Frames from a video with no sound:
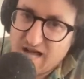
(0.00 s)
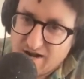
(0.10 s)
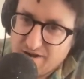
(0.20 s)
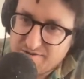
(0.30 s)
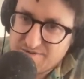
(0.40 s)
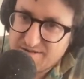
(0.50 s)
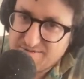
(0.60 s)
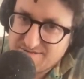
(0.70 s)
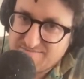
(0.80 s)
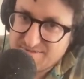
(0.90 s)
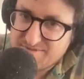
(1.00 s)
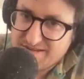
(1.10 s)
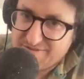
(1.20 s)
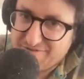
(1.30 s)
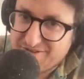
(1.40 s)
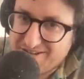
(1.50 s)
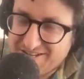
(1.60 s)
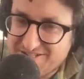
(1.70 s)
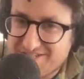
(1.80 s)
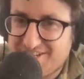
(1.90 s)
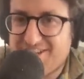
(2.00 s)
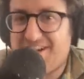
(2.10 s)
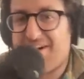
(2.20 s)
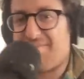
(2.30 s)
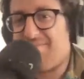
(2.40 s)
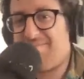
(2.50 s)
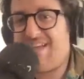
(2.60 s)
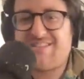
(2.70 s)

No, no, he was he was he was definitely faking. Oh, okay. Um, they,